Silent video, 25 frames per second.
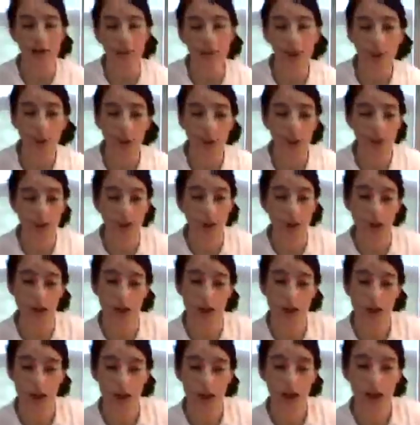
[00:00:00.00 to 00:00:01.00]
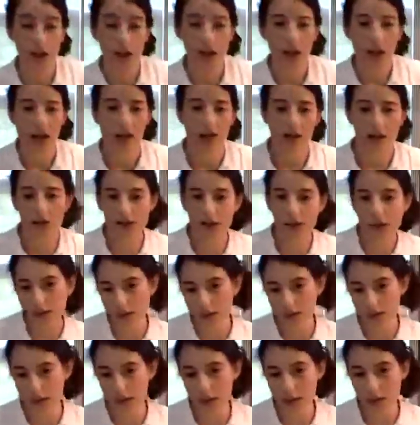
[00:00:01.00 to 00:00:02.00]
to be quite salty. And the
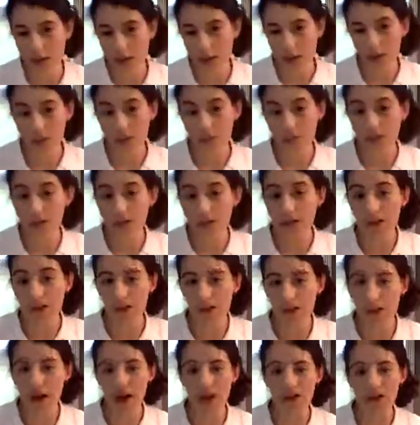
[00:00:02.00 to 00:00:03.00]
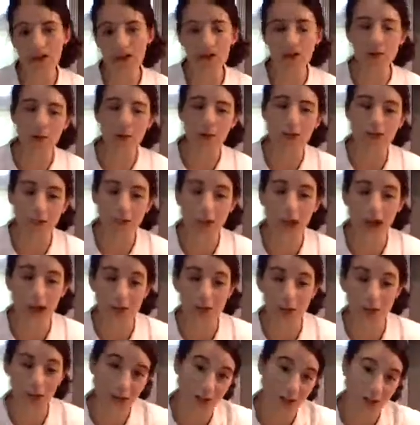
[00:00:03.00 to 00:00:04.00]
saltier your soup is, the more
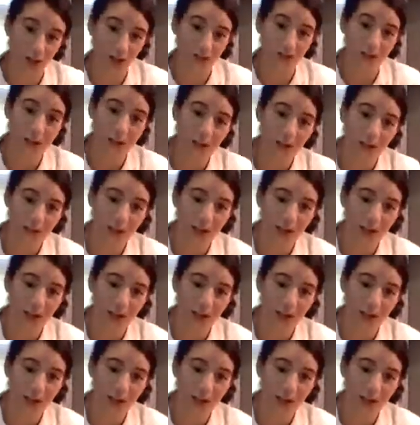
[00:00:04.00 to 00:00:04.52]
dehydrated you'll be.